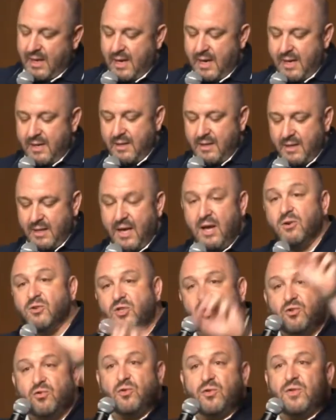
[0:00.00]
And
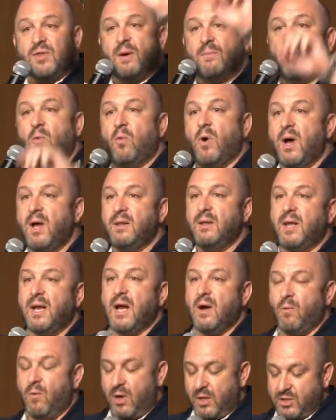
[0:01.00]
here's truth number one
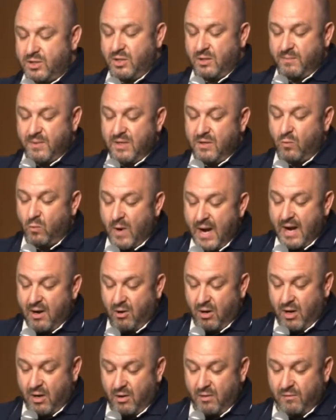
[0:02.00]
that I want you to be
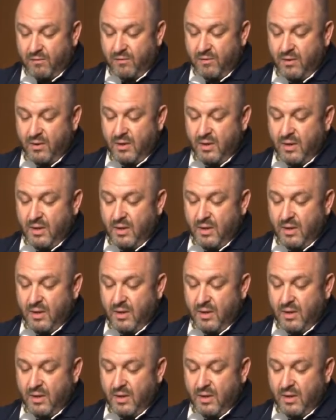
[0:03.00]
aware of,